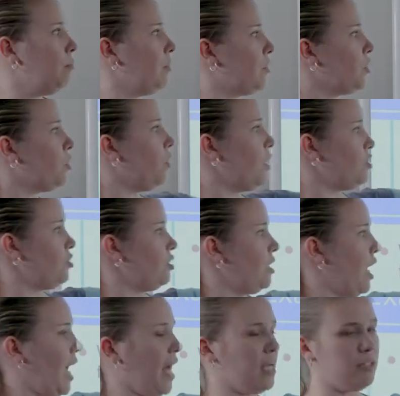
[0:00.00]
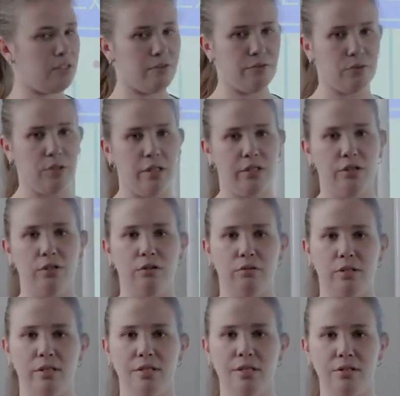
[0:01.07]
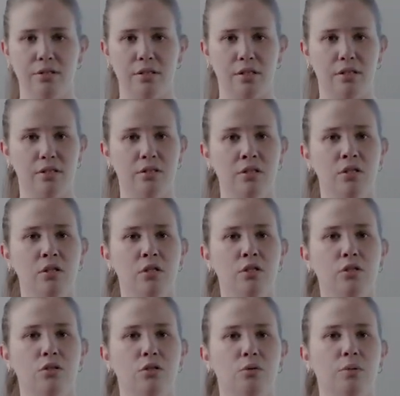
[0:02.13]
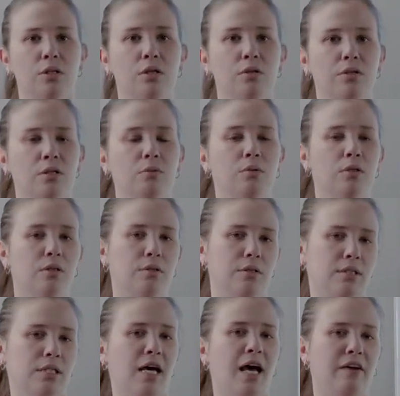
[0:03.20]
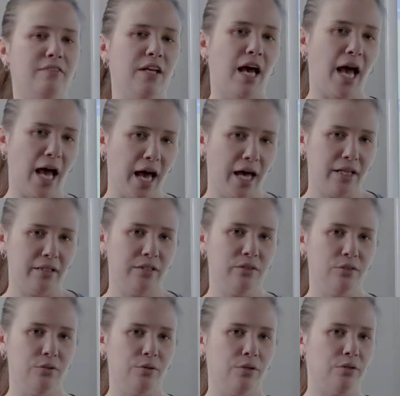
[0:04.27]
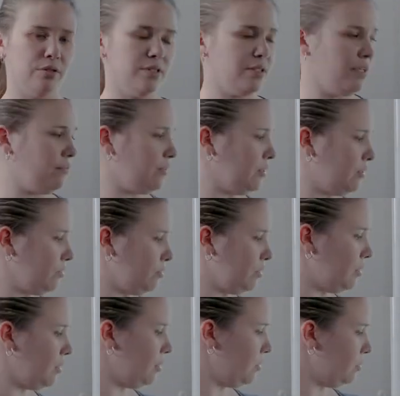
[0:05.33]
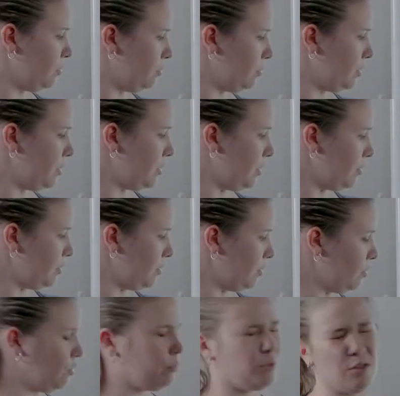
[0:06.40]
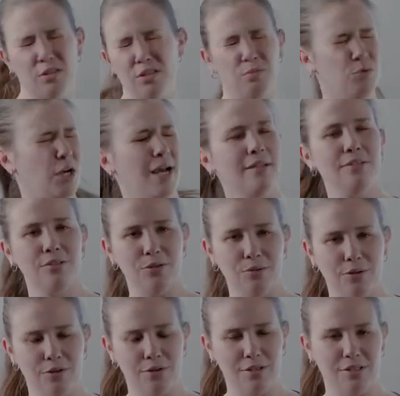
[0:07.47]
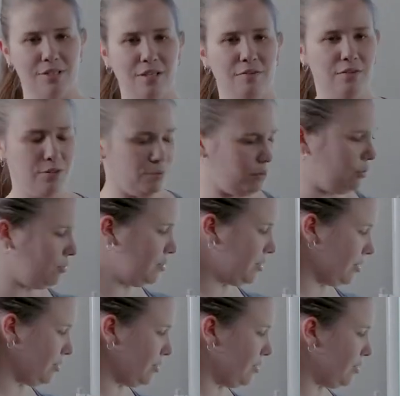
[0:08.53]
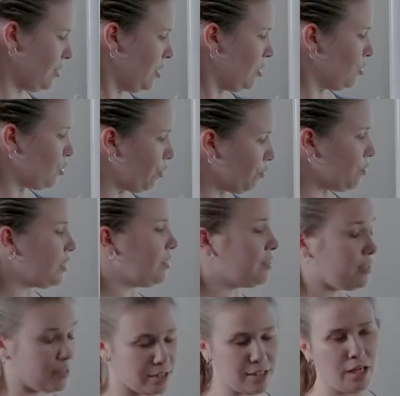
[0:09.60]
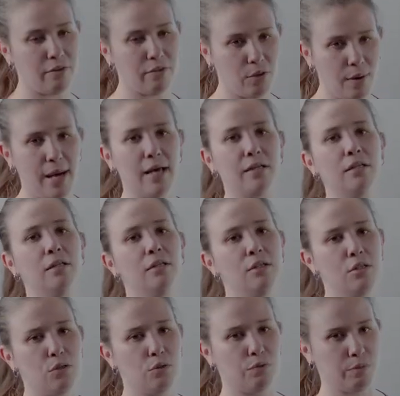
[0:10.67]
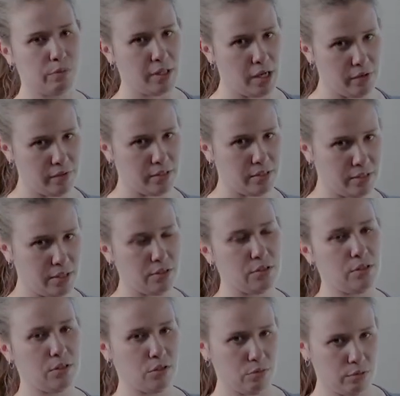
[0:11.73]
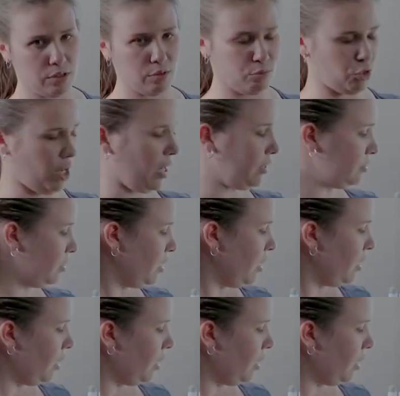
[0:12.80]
But the question asked for it in degrees Celsius, so we know that we're going to have to add 273 degrees Celsius, or I'm sorry, subtract 273 degrees Celsius. To go from Celsius to Kelvin, you add. So from Kelvin to Celsius, you would subtract.